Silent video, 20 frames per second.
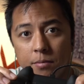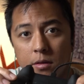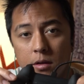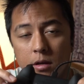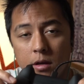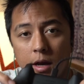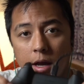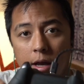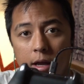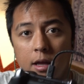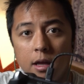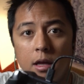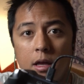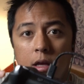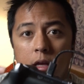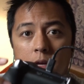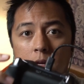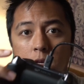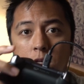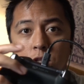Okay,
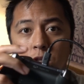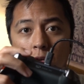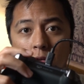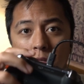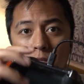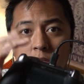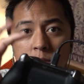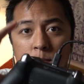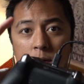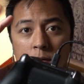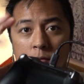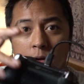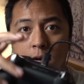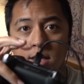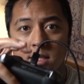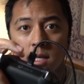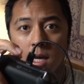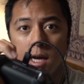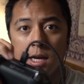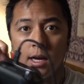so this is my right
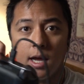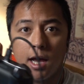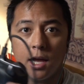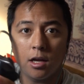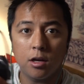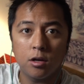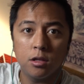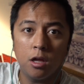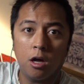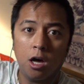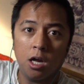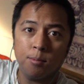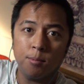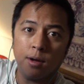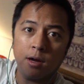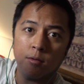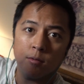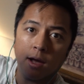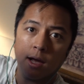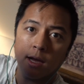side. I claw on
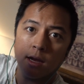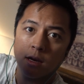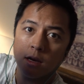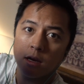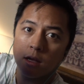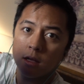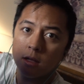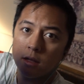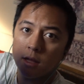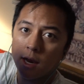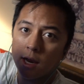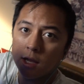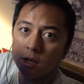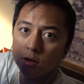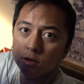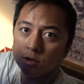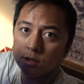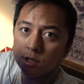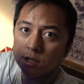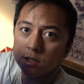my right, and I
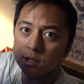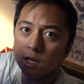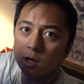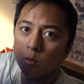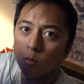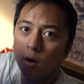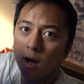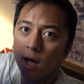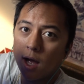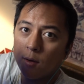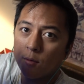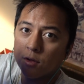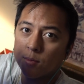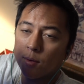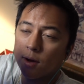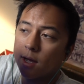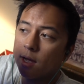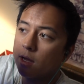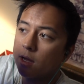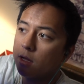usually just hit Y with
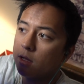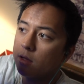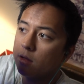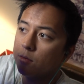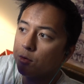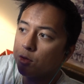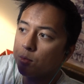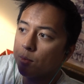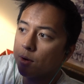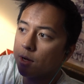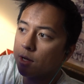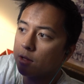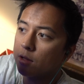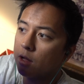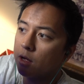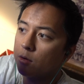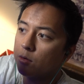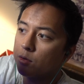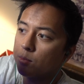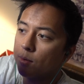my
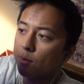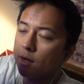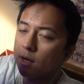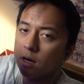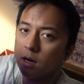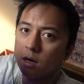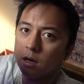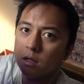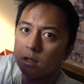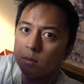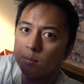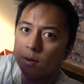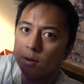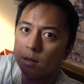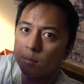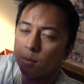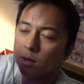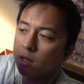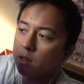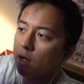
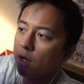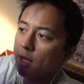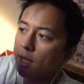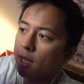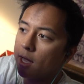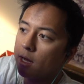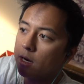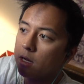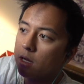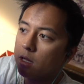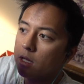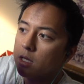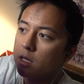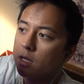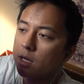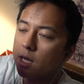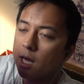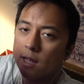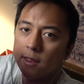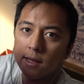claw hand,
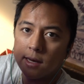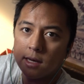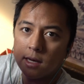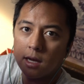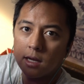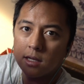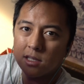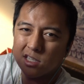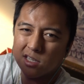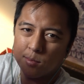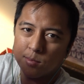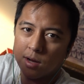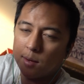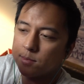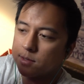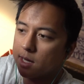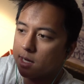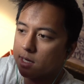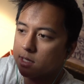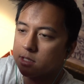and
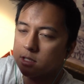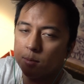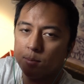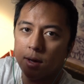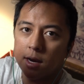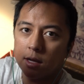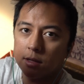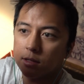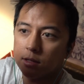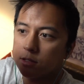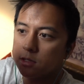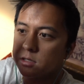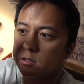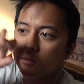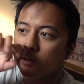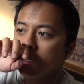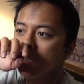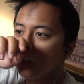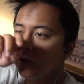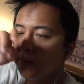sometimes X depending on the
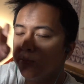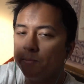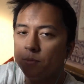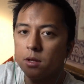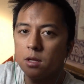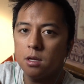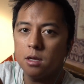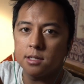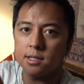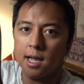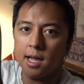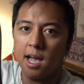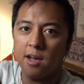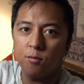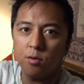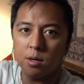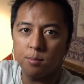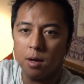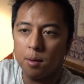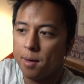situation, because I have
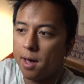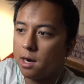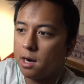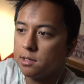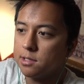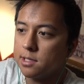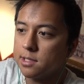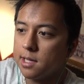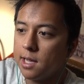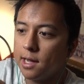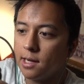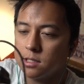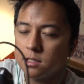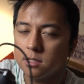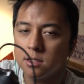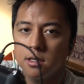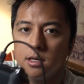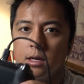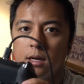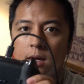one of my paddles set to X.
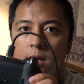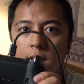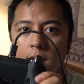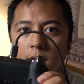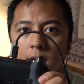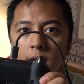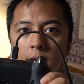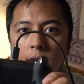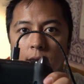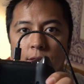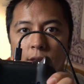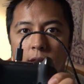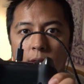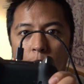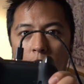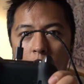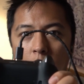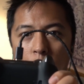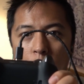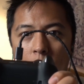And then
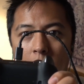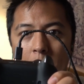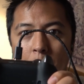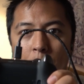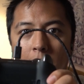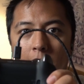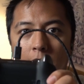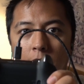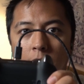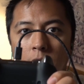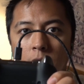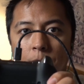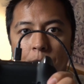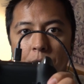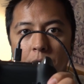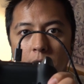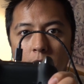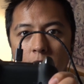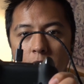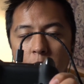my right paddle
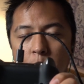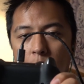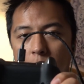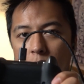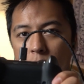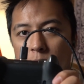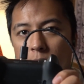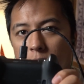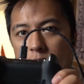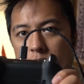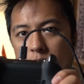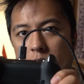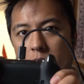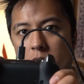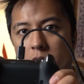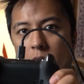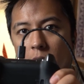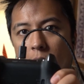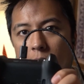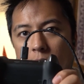is my crouch and
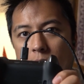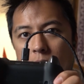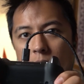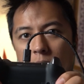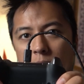slide.